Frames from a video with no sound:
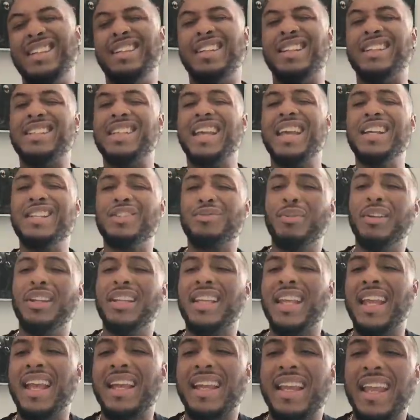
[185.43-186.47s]
The tanks
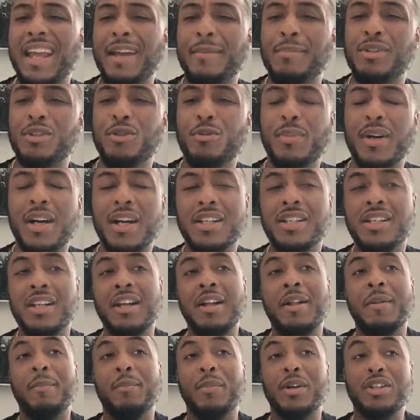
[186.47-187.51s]
really can't camp too much,
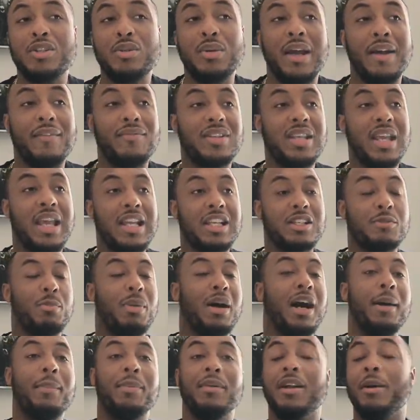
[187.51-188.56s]
but you have tanks
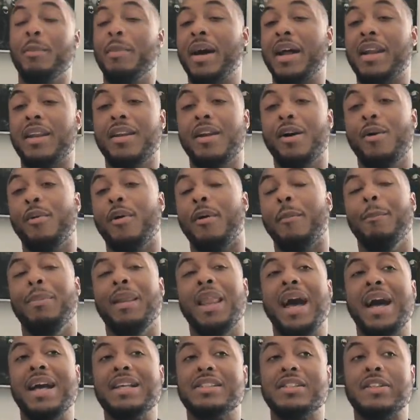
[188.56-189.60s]
popping up out of nowhere
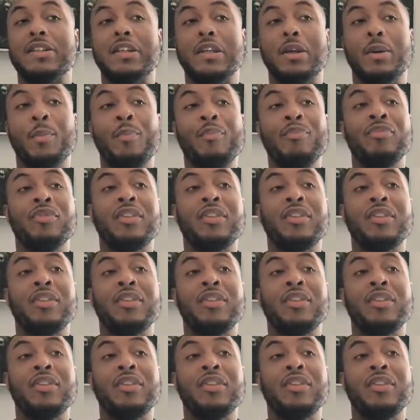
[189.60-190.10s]
blasting you.